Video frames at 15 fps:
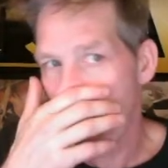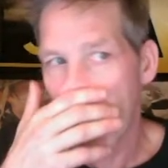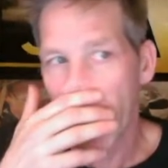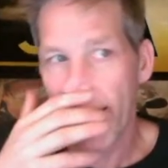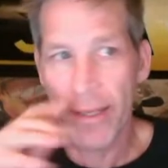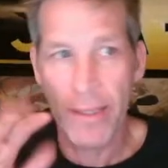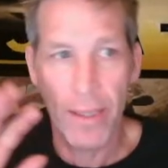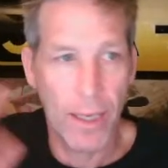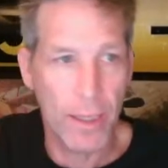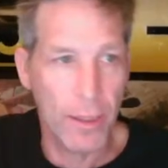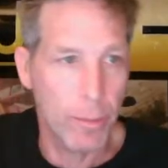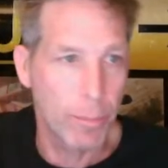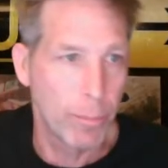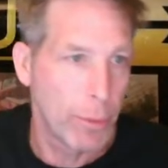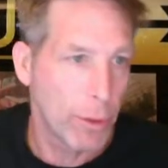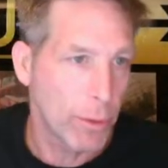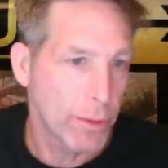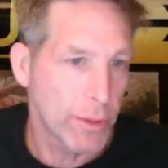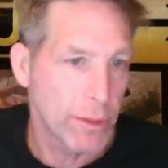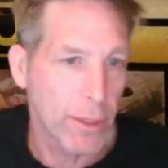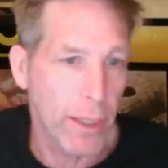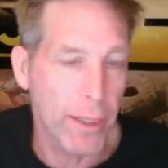AI to build the
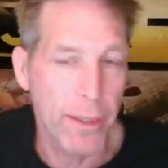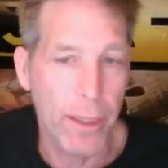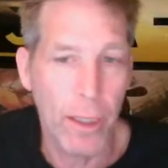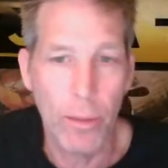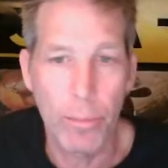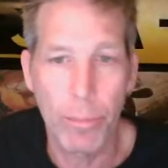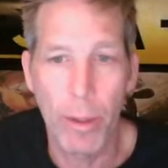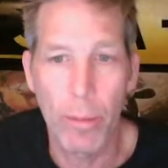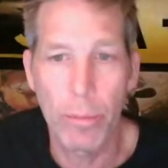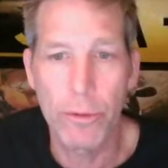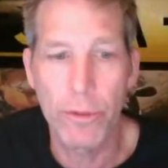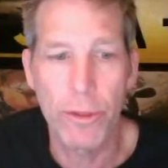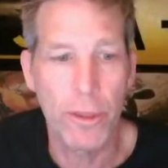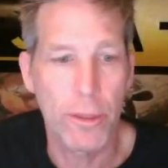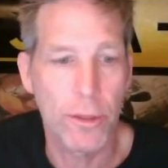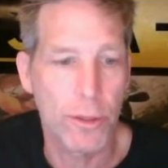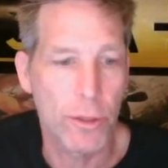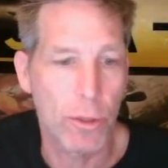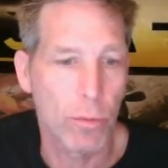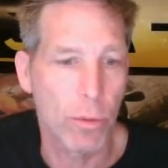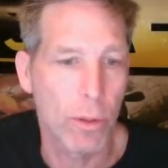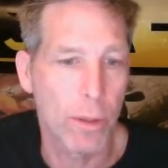site out, publish it, and so
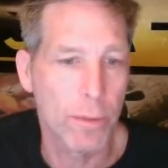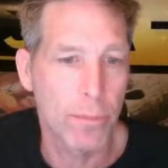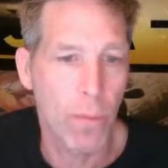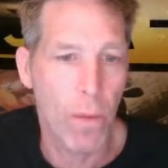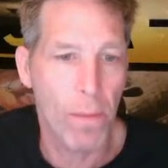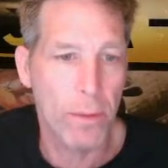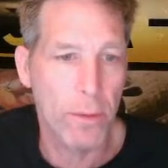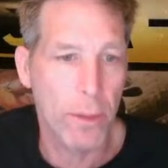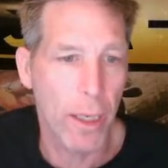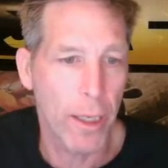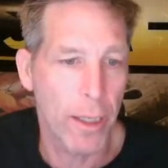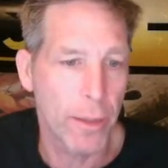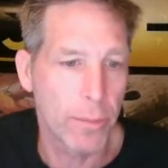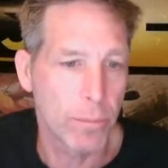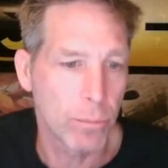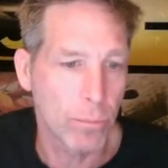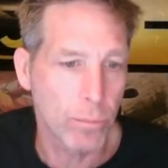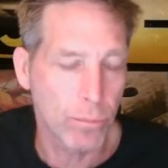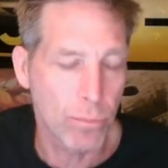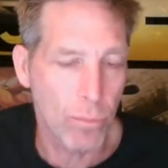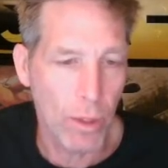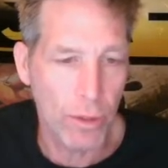on. And
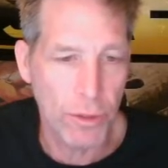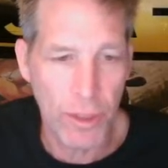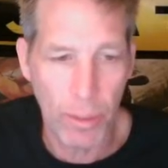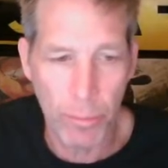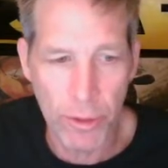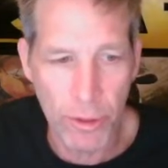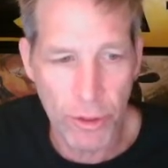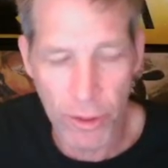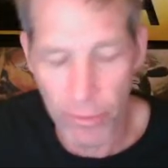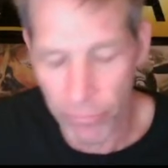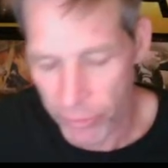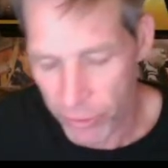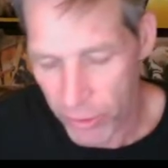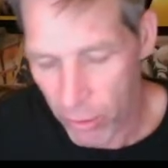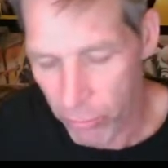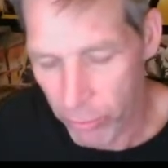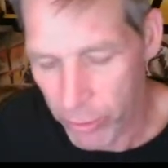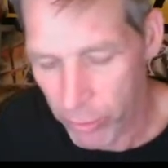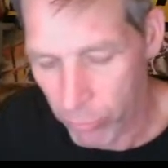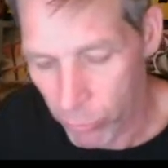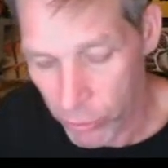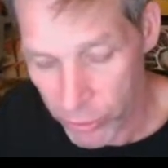some of this stuff was
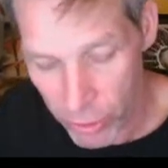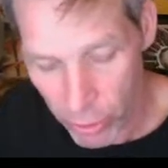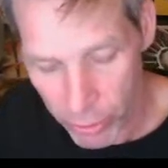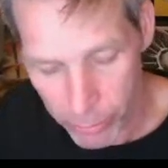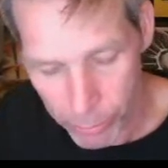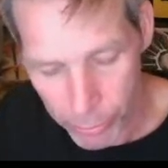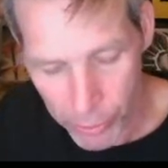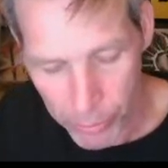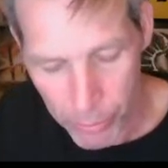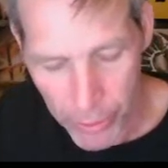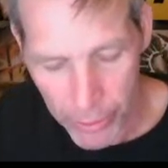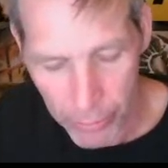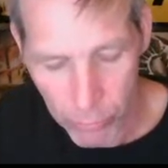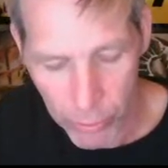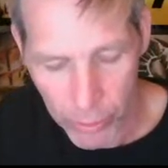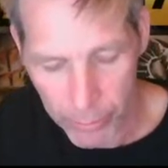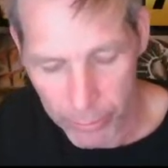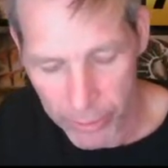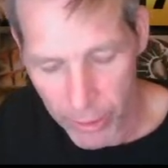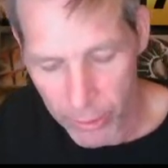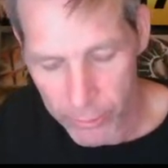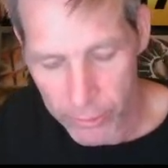already pre-made when I
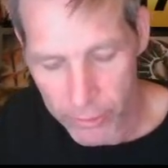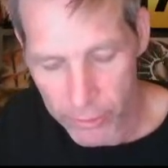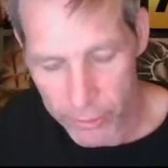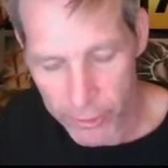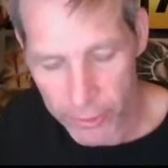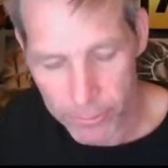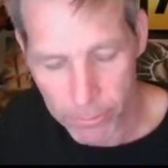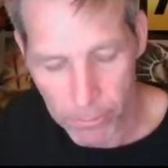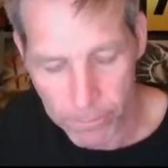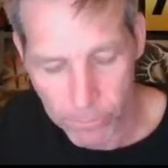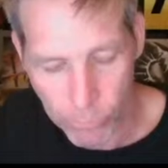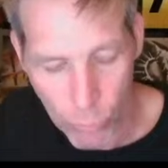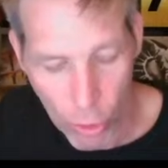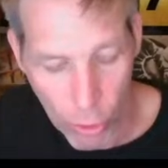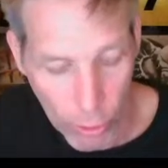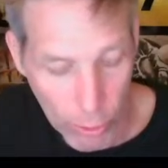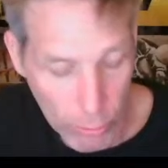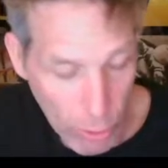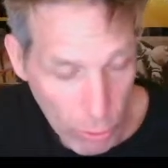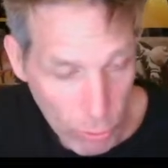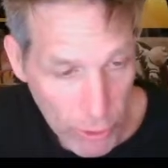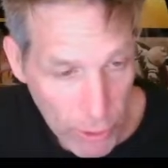got the site or
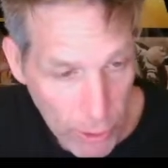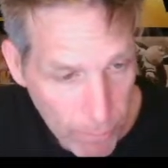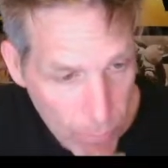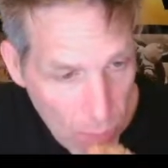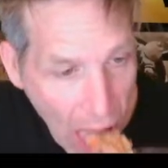loaded up,